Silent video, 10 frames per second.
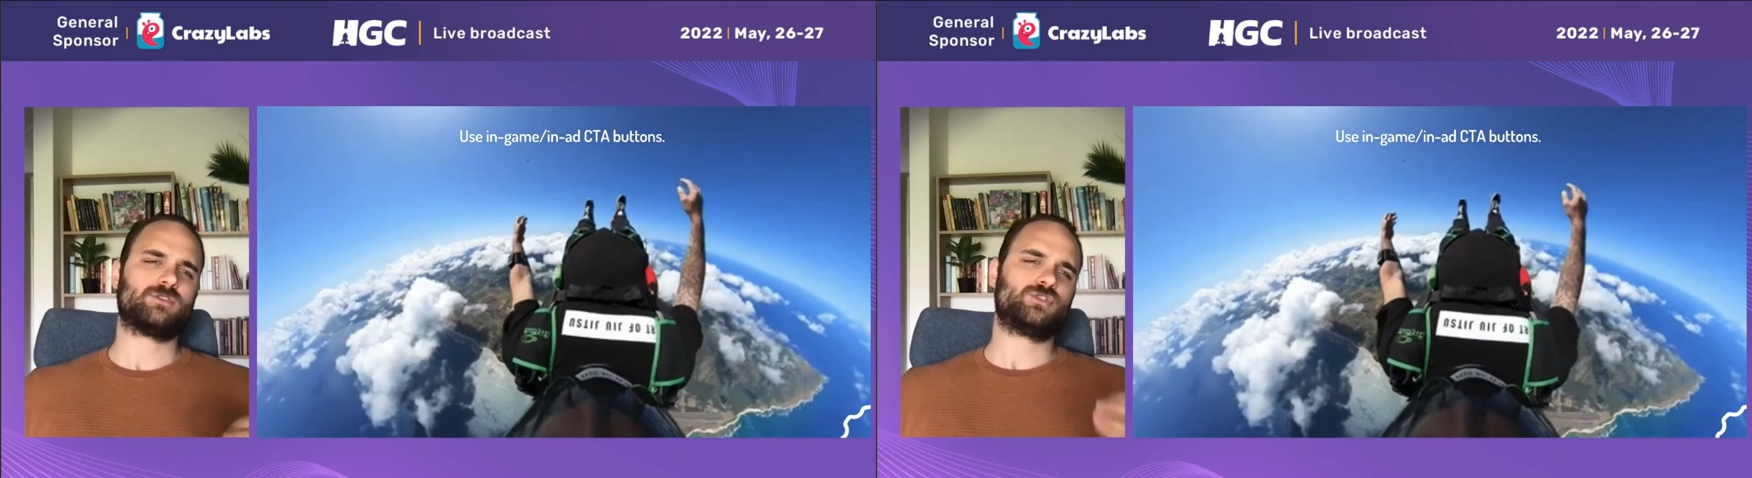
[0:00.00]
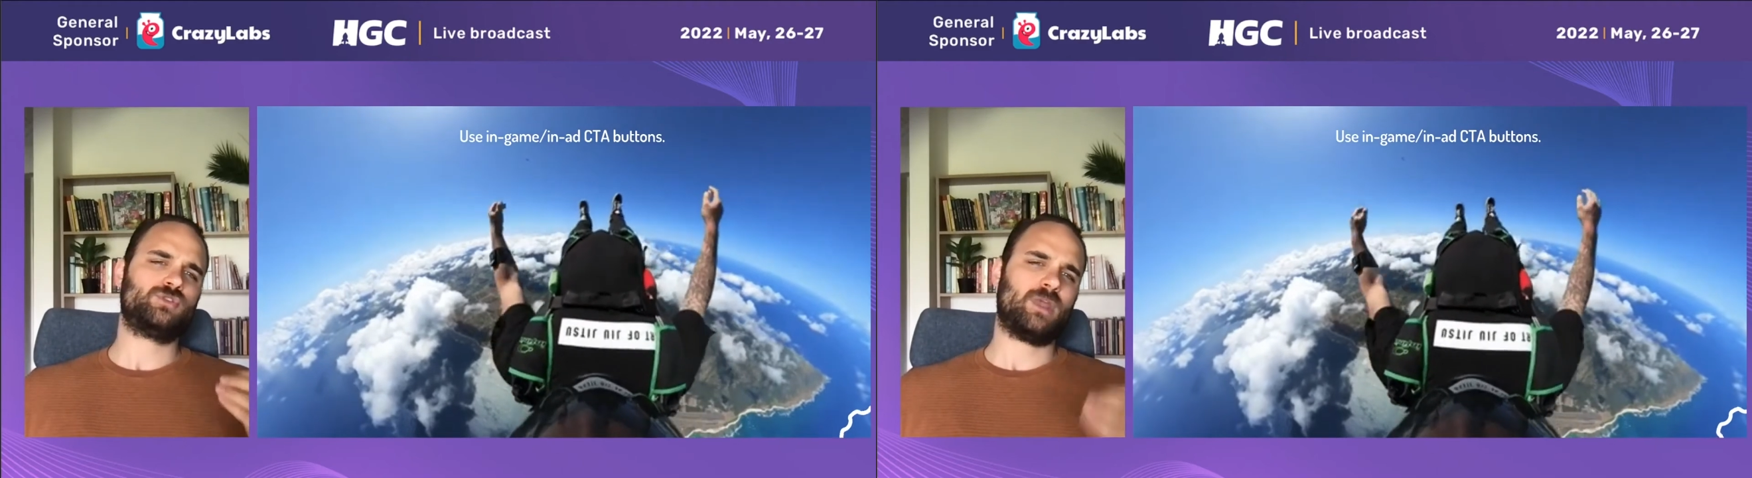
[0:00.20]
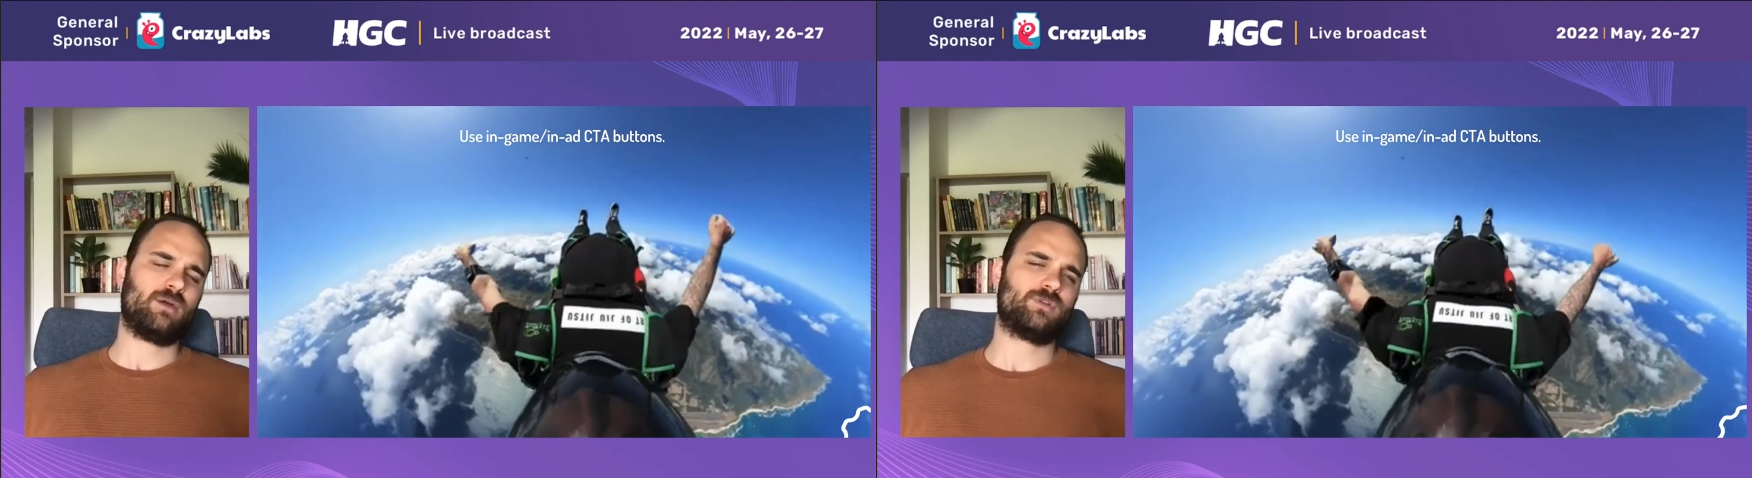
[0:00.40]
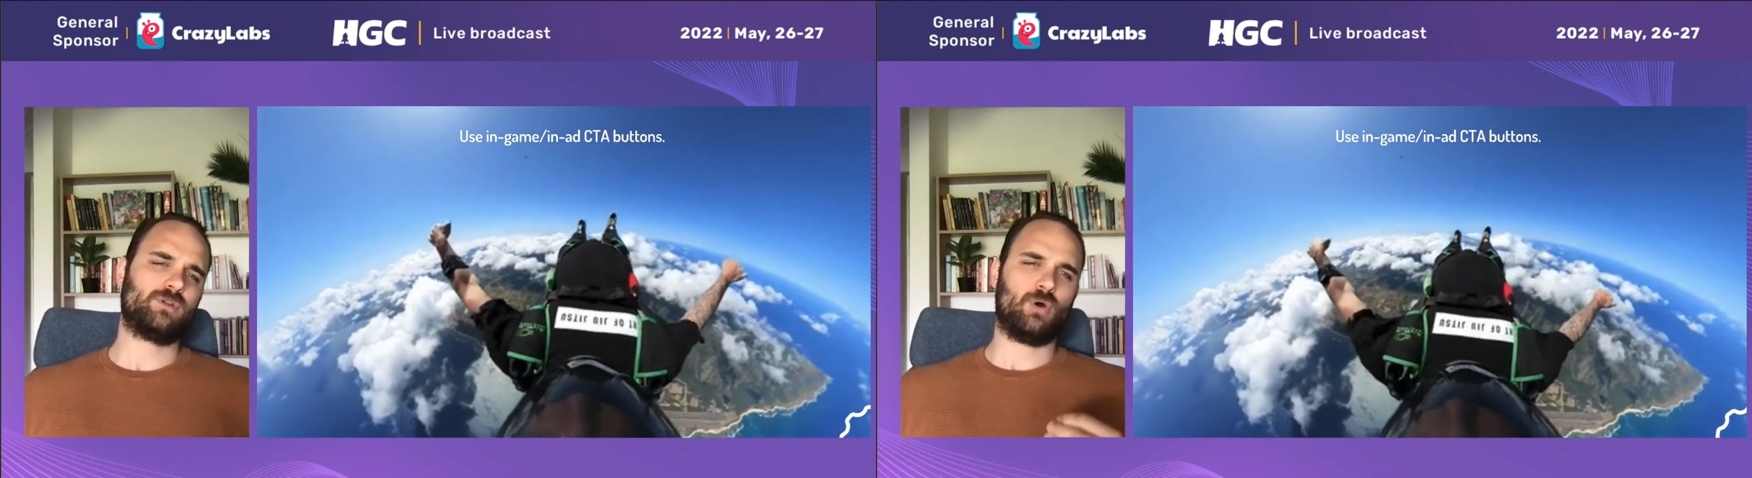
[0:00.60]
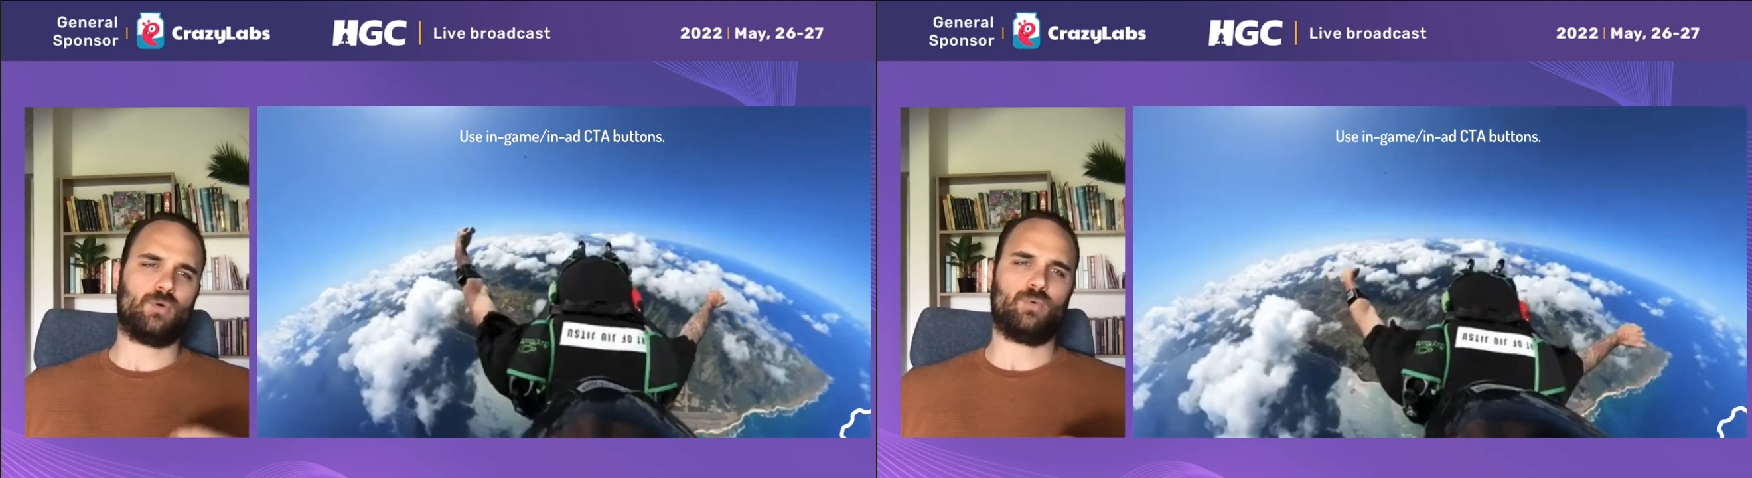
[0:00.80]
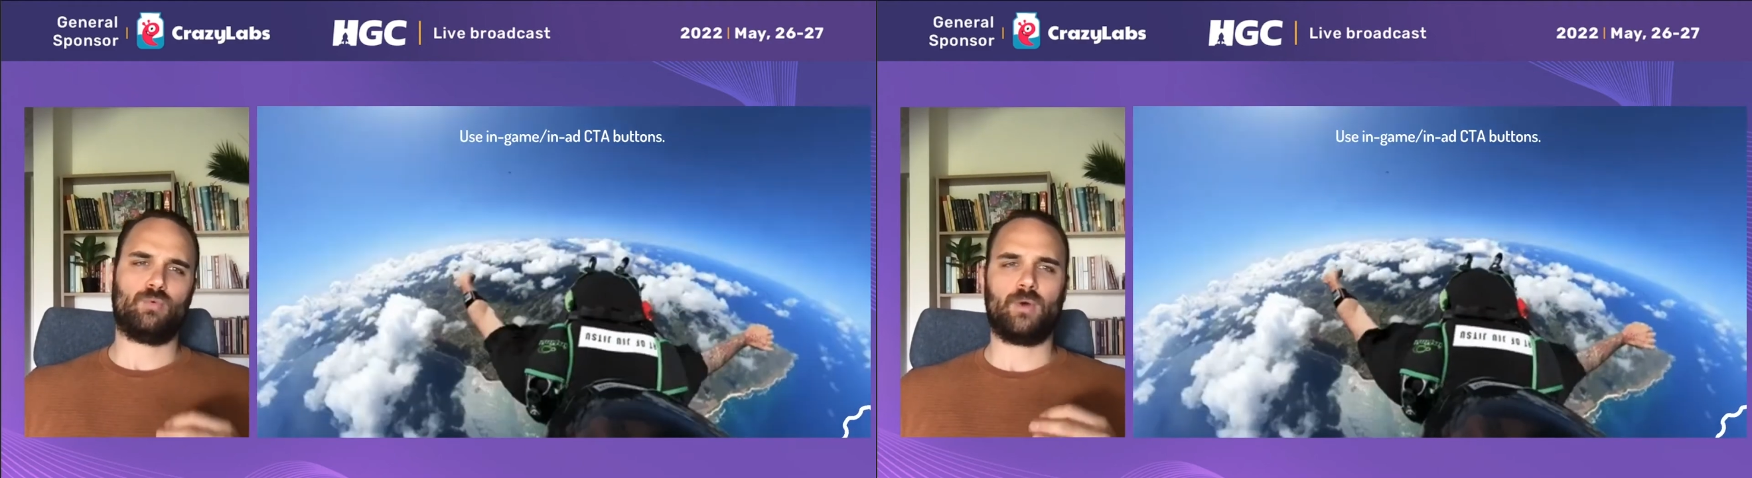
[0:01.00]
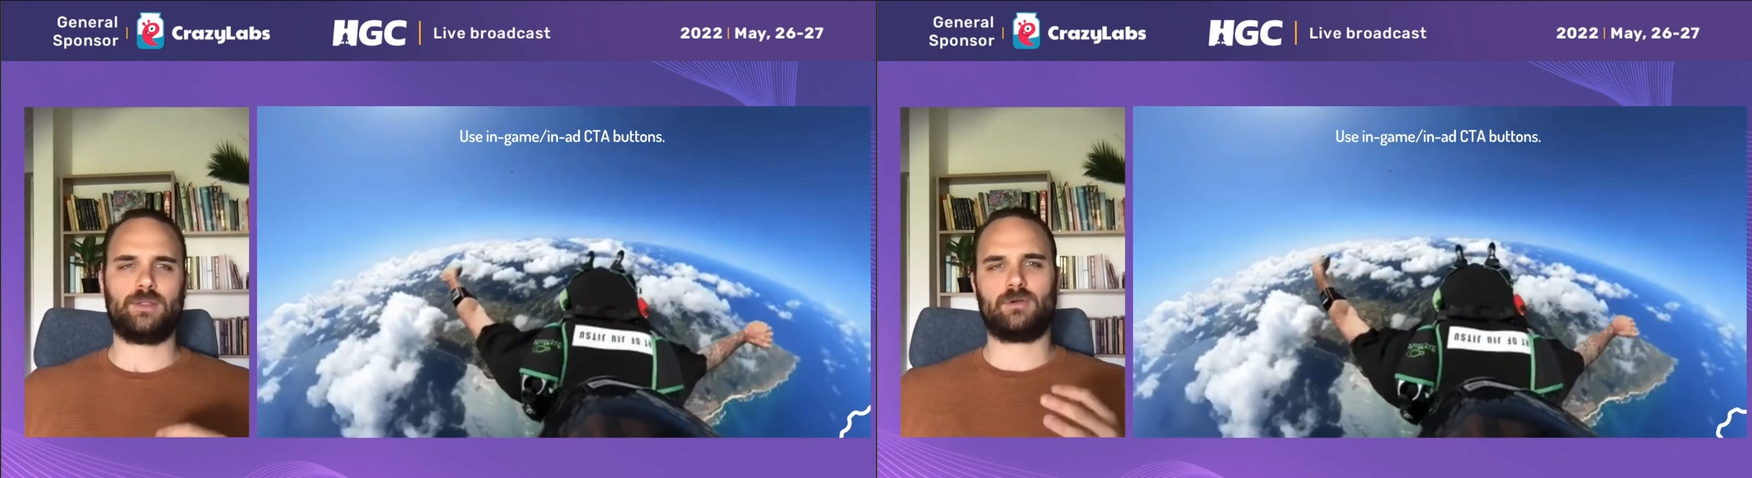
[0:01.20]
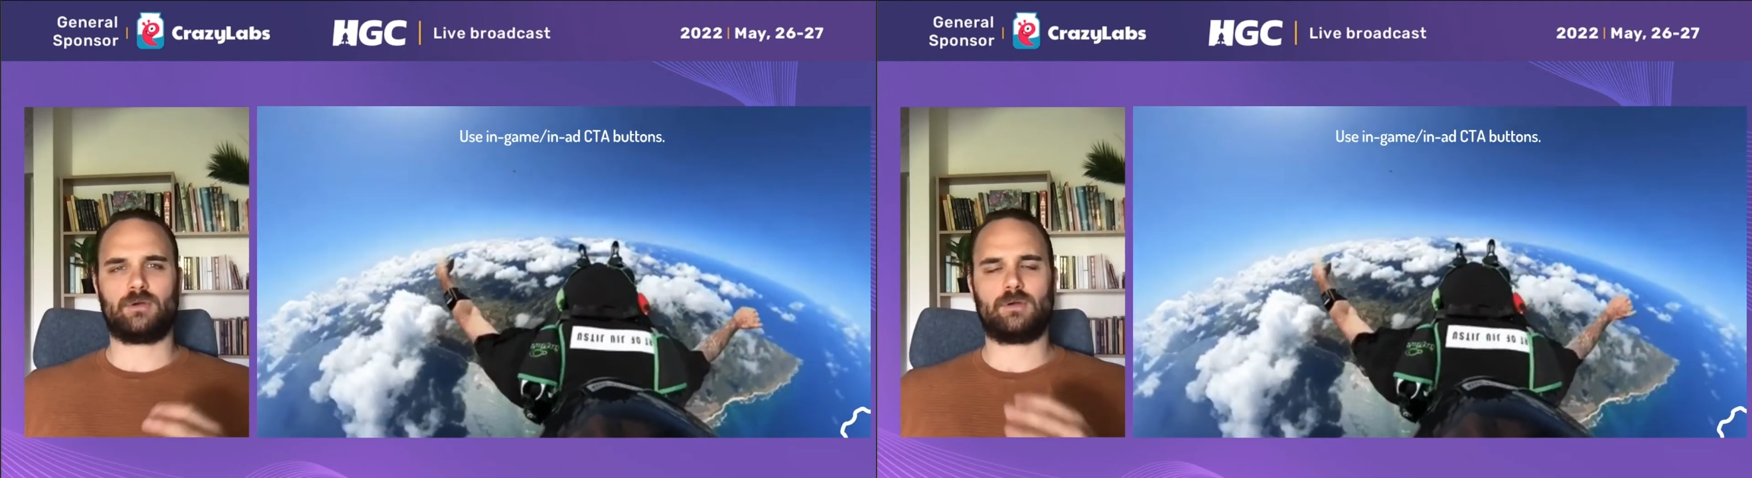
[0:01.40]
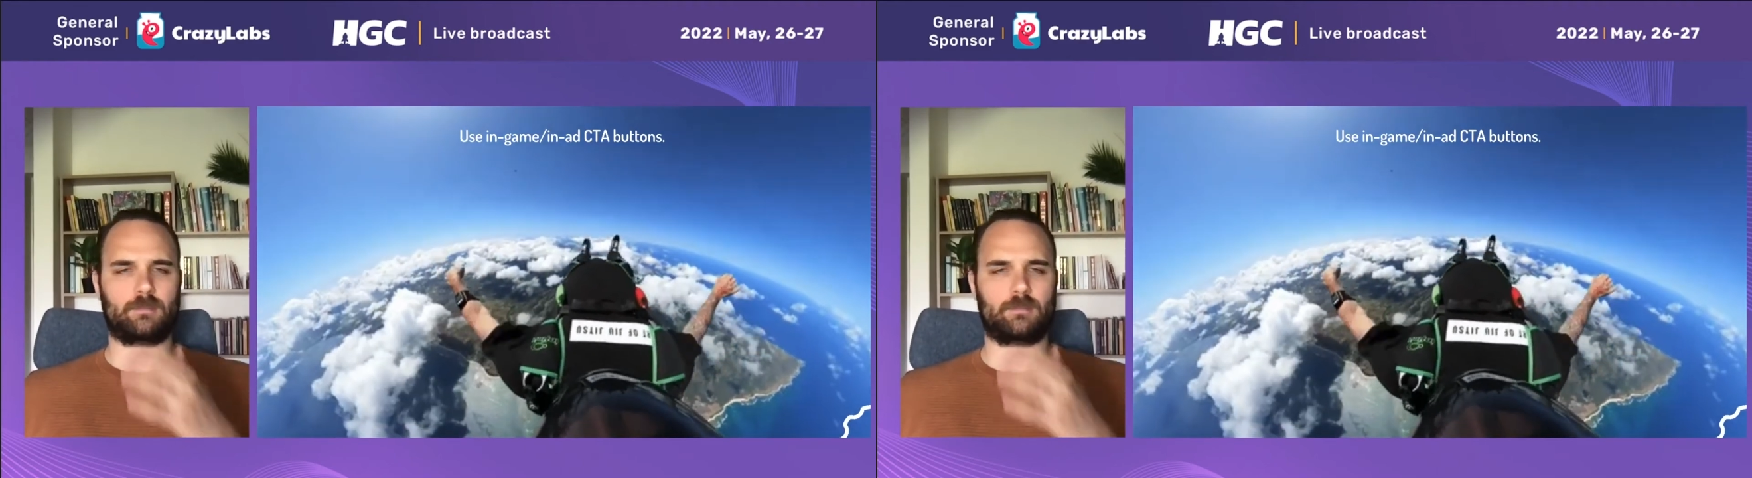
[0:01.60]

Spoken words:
you never know when your